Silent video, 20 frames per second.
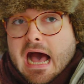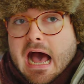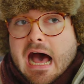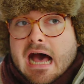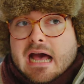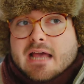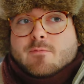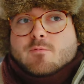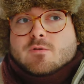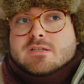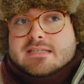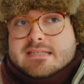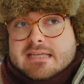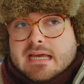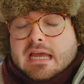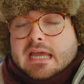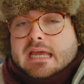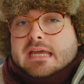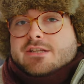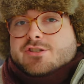I would
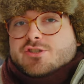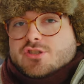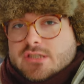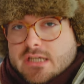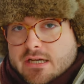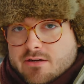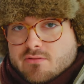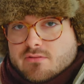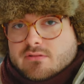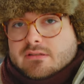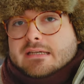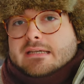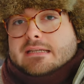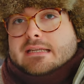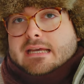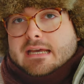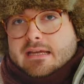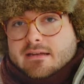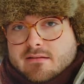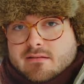say in general
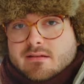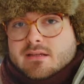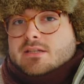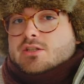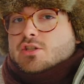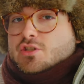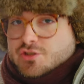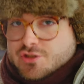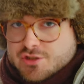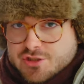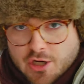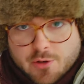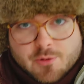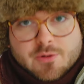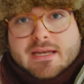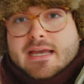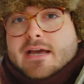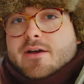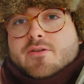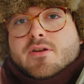in Italy, you
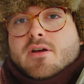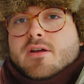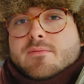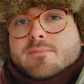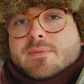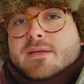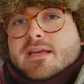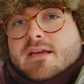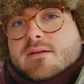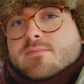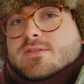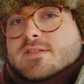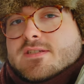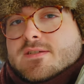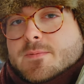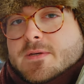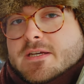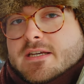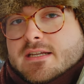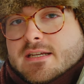don't count on being able to
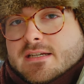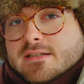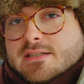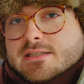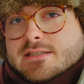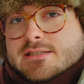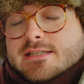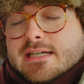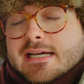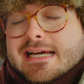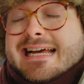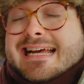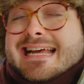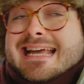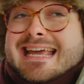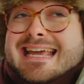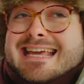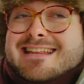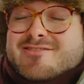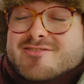speak in English.
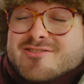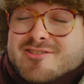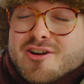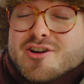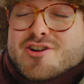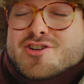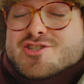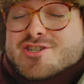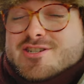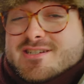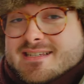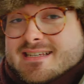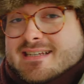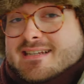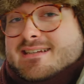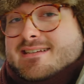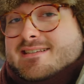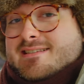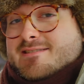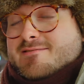In larger
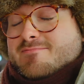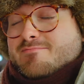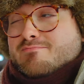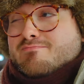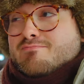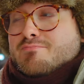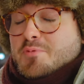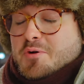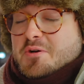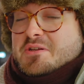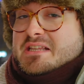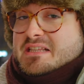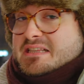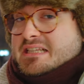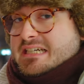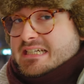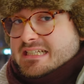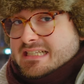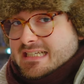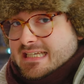cities, more than
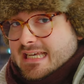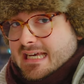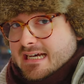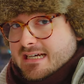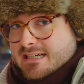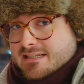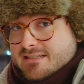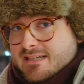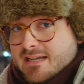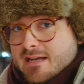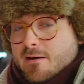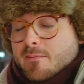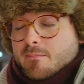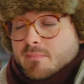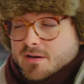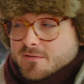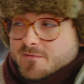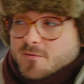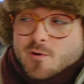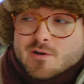likely, yeah.
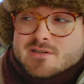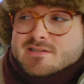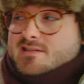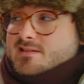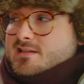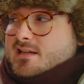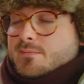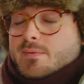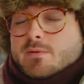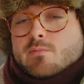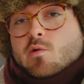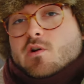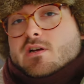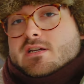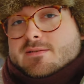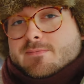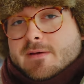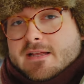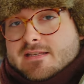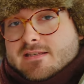But of course, it's gonna be more
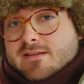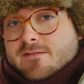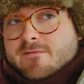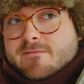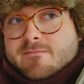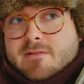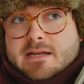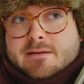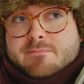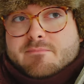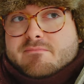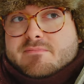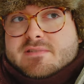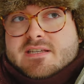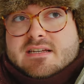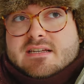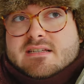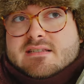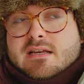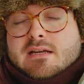expensive, like
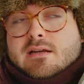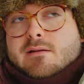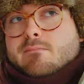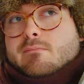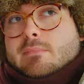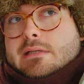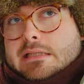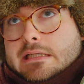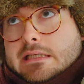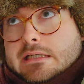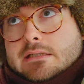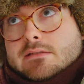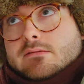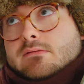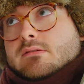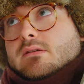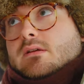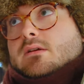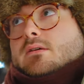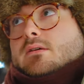cities like Milan,